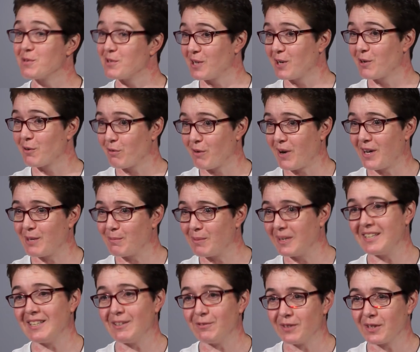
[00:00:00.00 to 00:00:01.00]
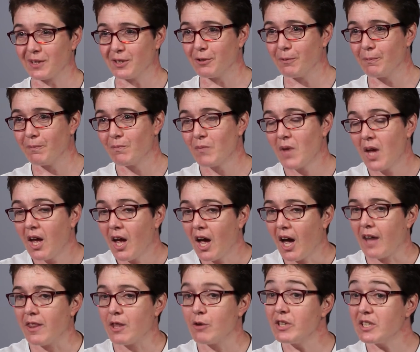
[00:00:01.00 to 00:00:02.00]
was incredibly difficult.
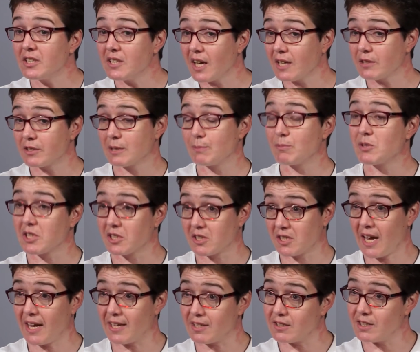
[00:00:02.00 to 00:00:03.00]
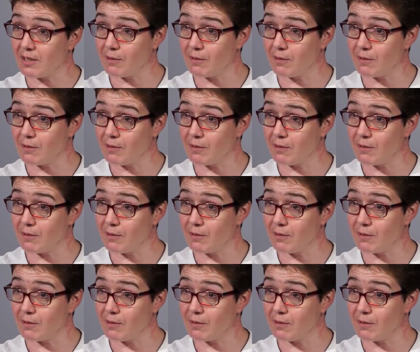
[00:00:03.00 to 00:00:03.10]
And there is now some success